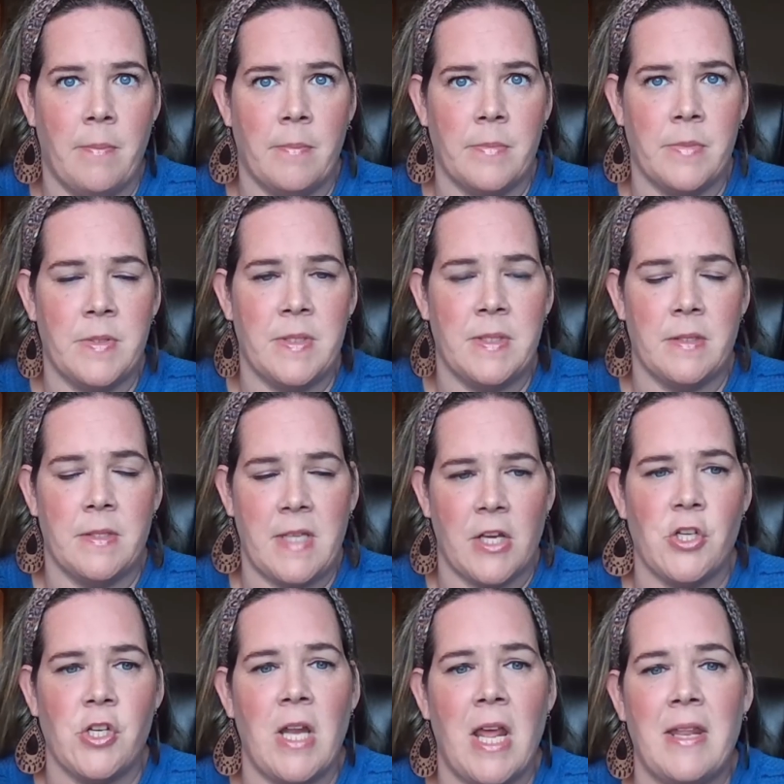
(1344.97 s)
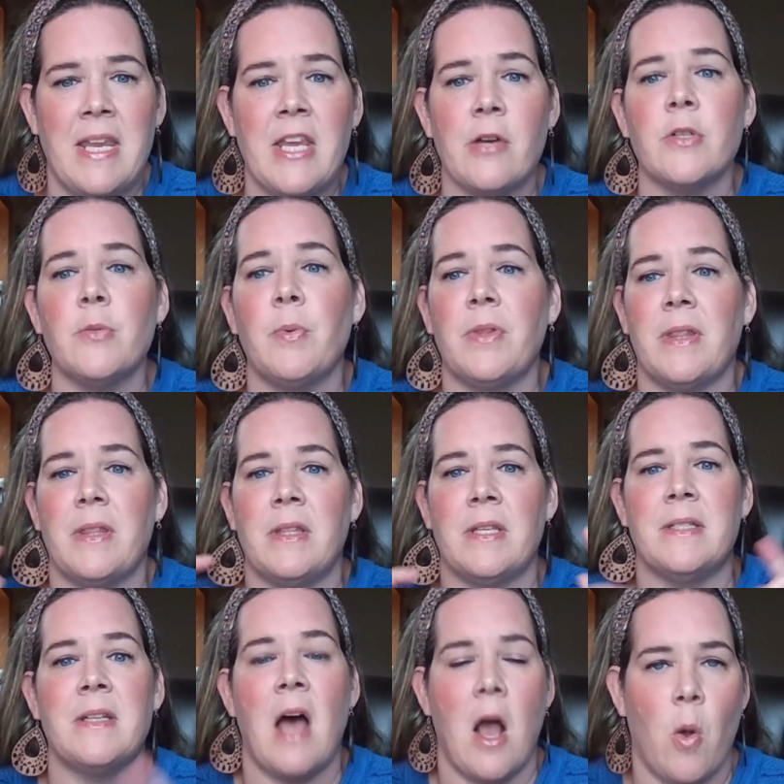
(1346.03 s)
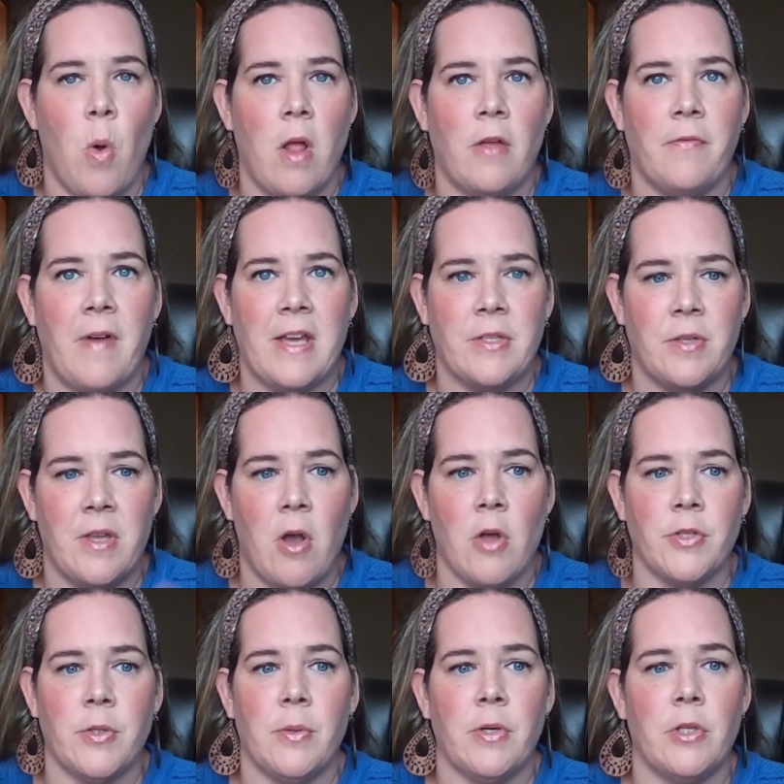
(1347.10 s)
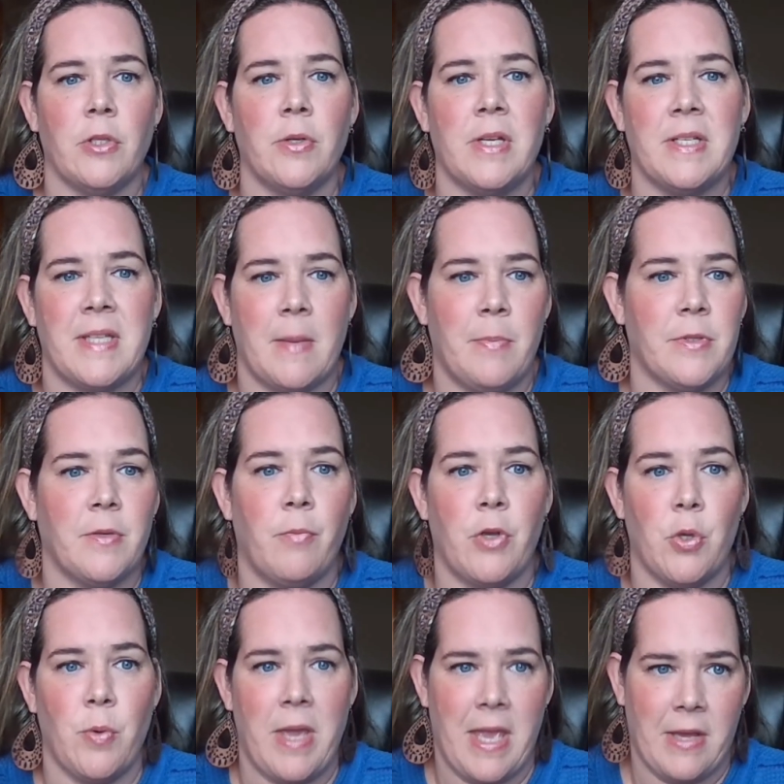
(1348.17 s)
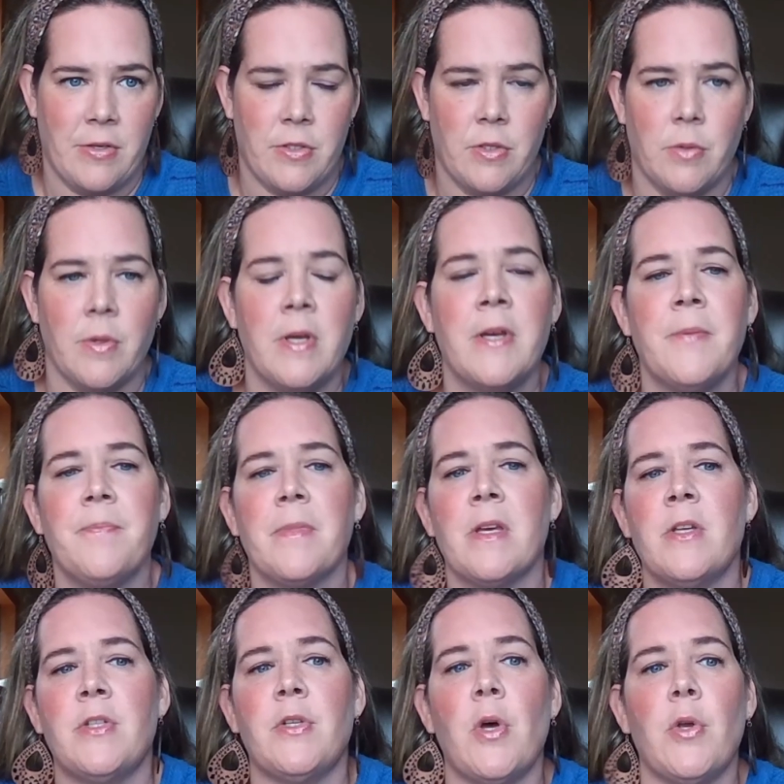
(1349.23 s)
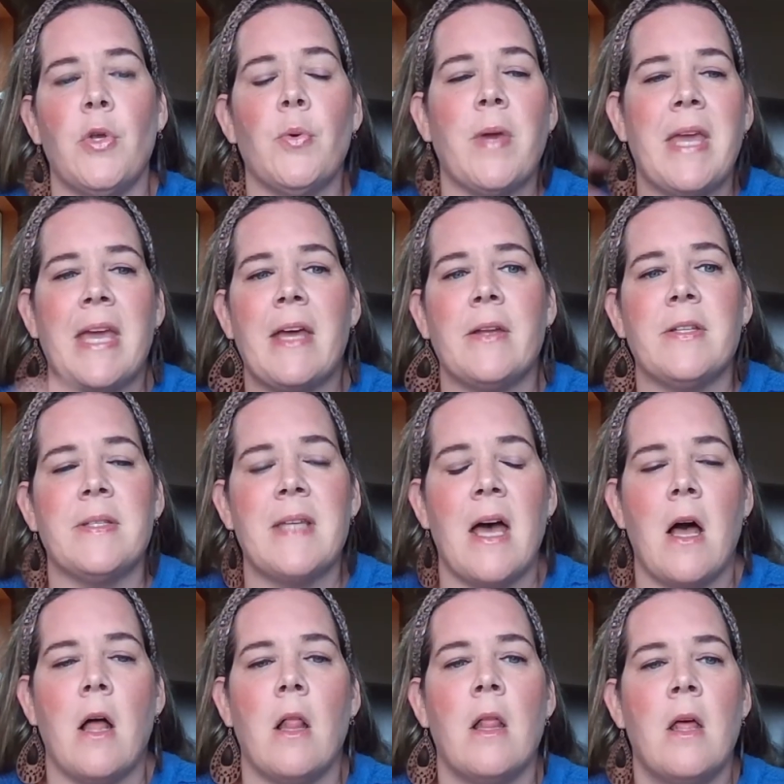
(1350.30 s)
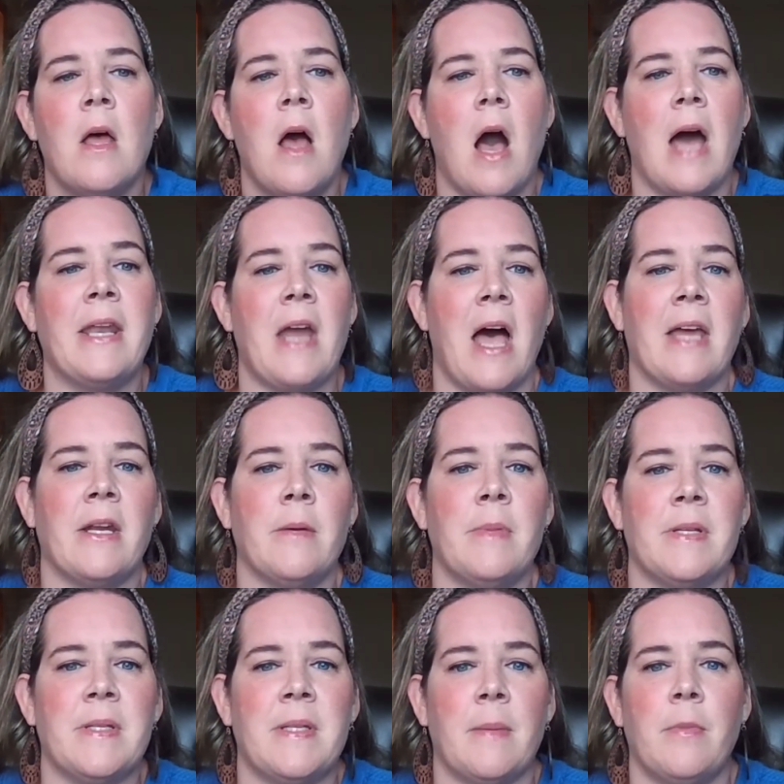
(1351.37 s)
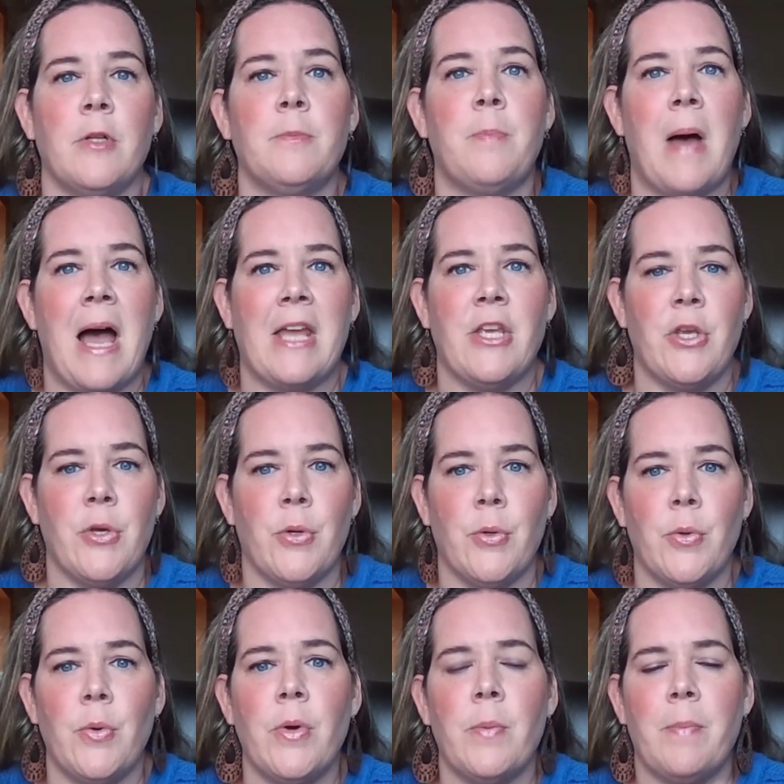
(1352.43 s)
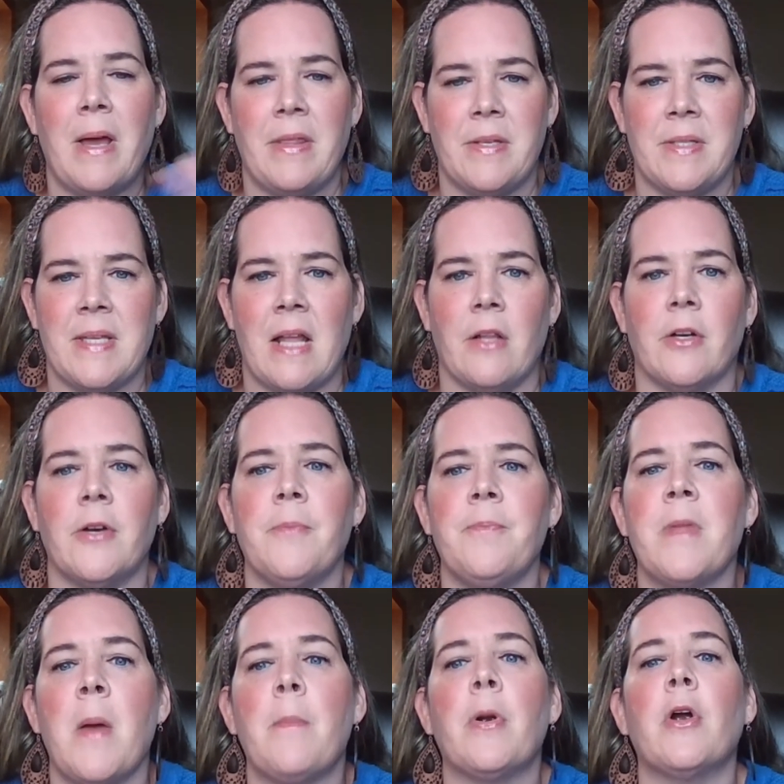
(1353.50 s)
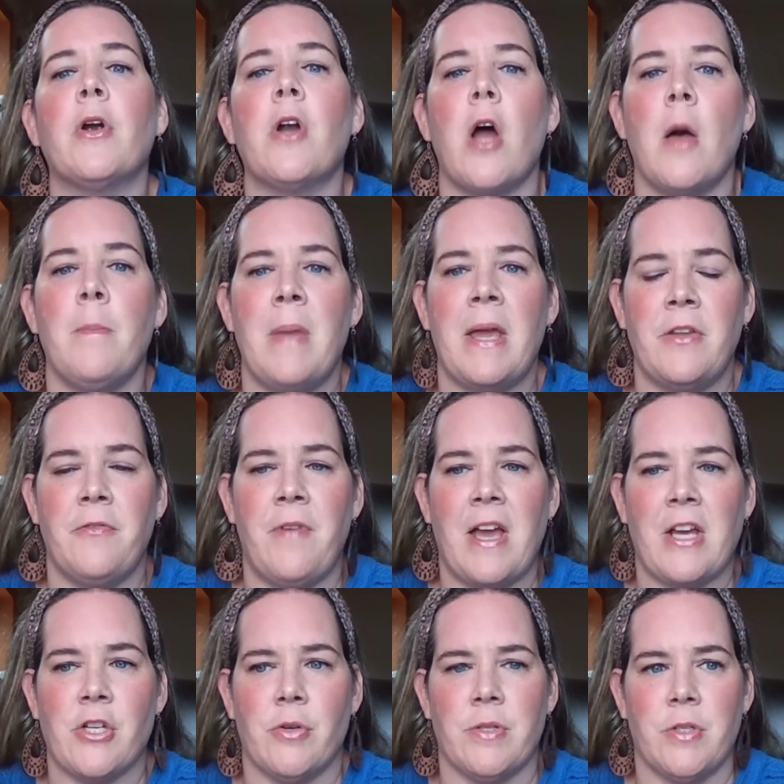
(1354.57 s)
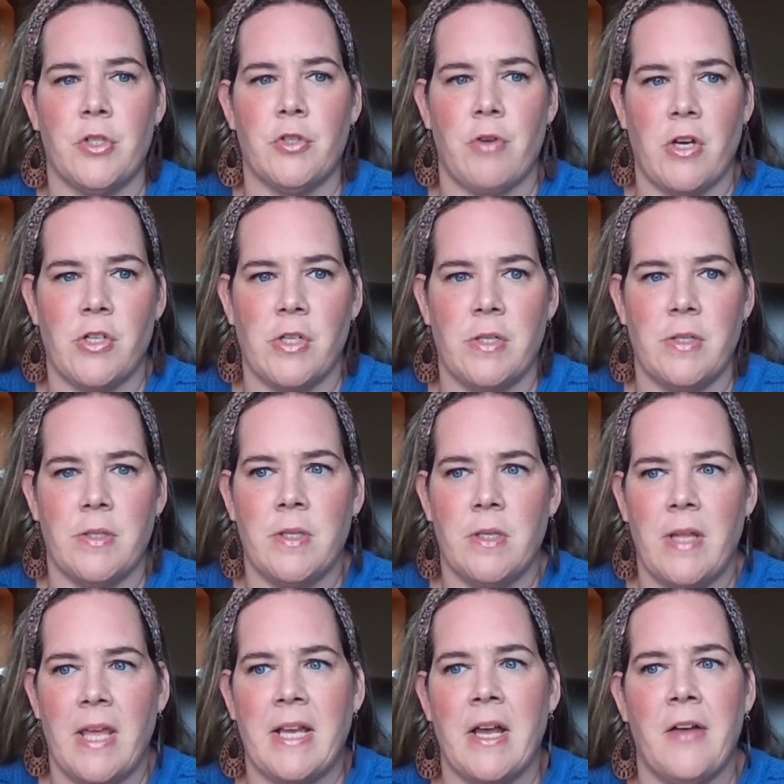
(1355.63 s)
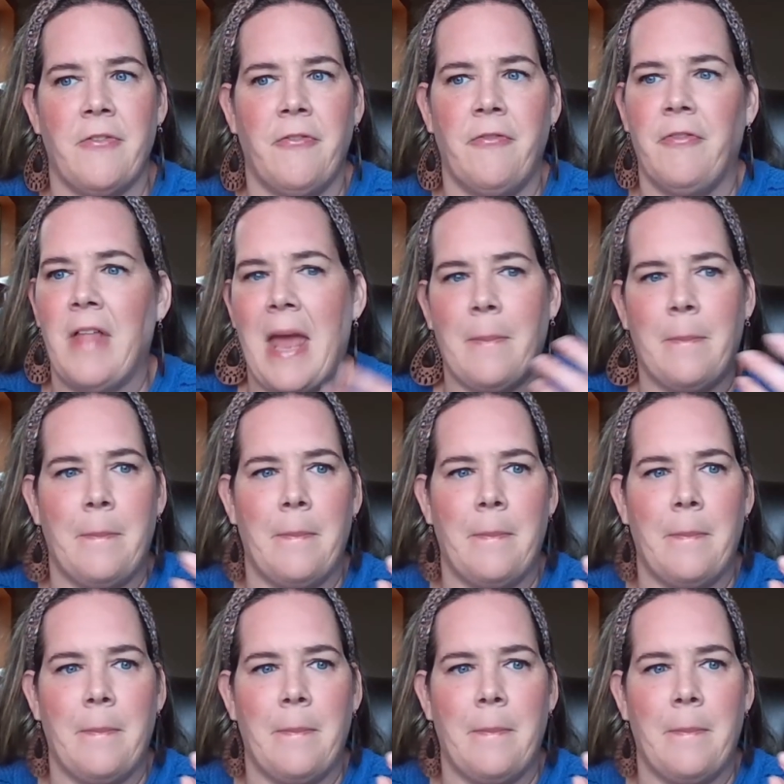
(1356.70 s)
section. And here's what does not qualify. So they also include examples of what you can't do. So you can't sell an item assembled by you, by the seller, per a manufacturer's instructions, like a flat